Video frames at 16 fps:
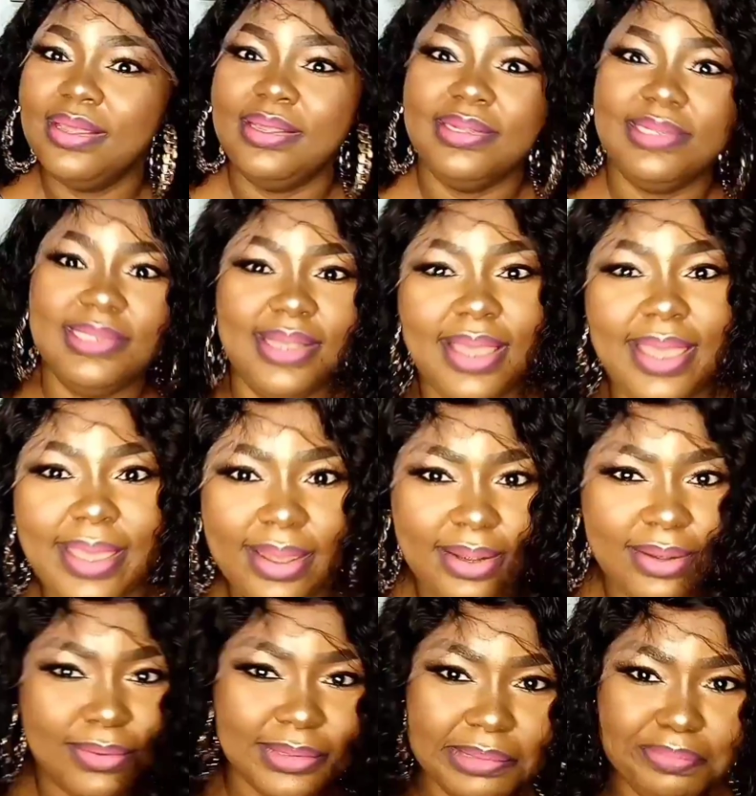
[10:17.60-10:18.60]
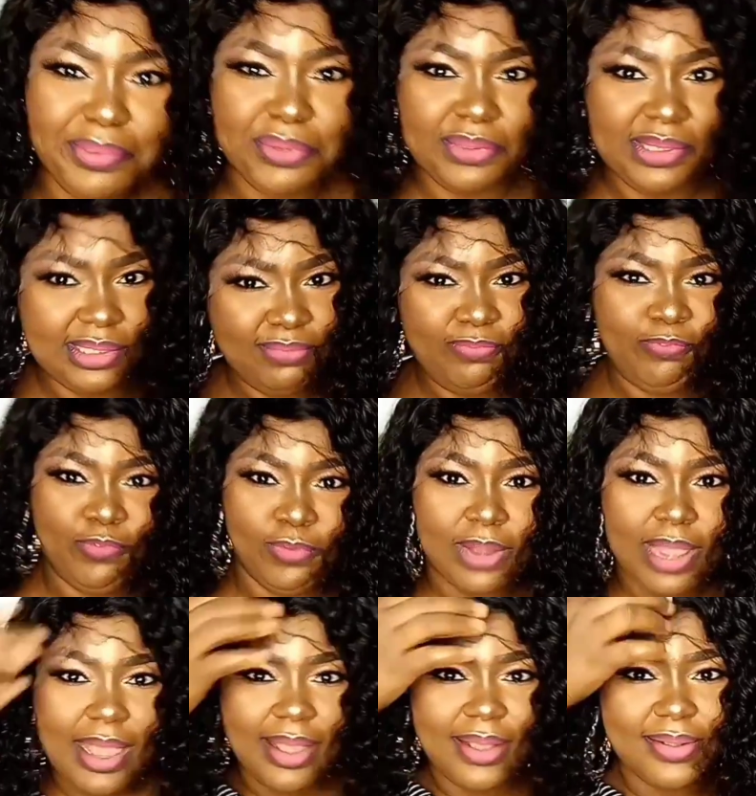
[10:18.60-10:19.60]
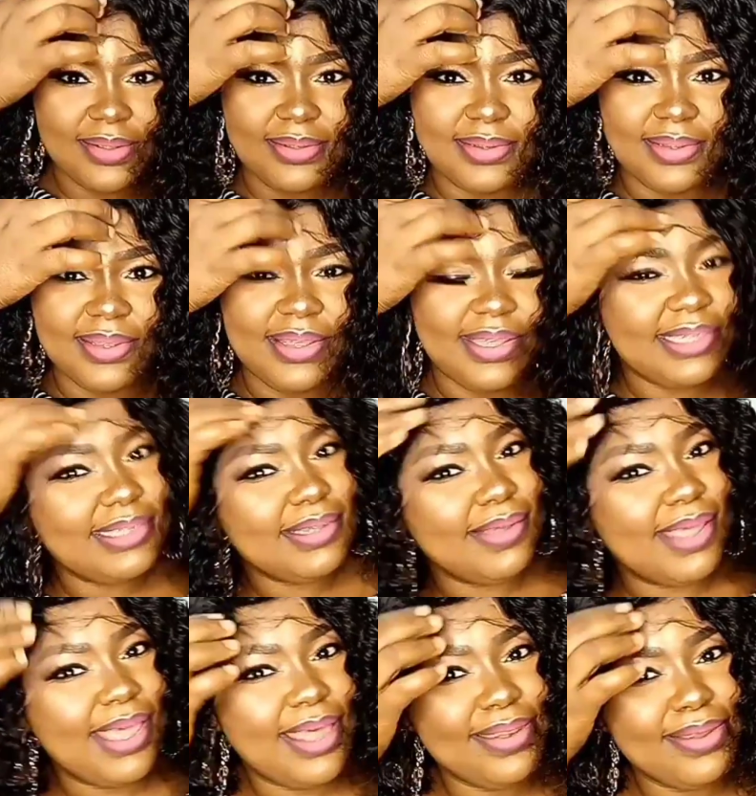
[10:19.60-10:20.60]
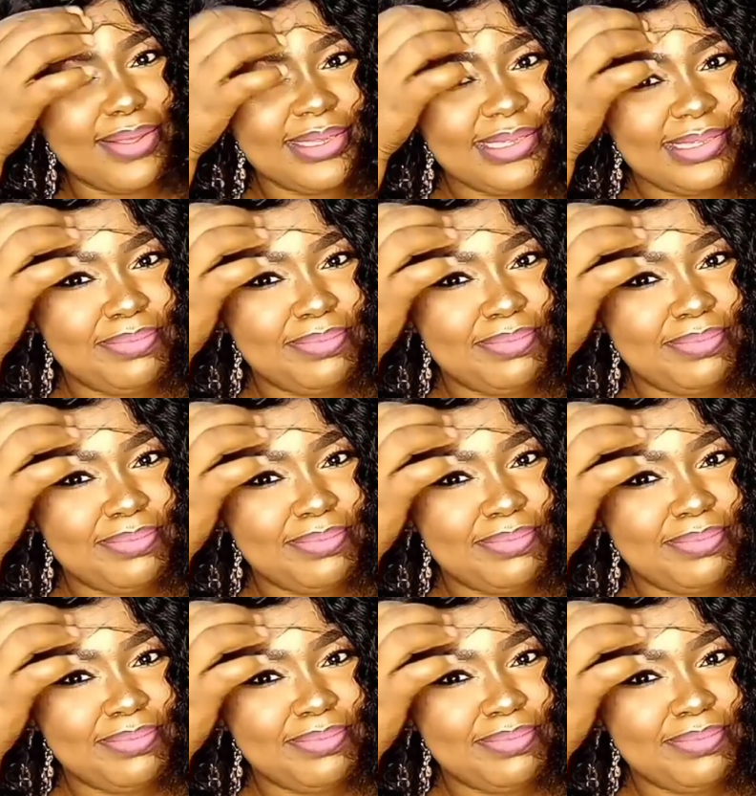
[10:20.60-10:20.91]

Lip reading: is the hair not beautiful? Is your hair not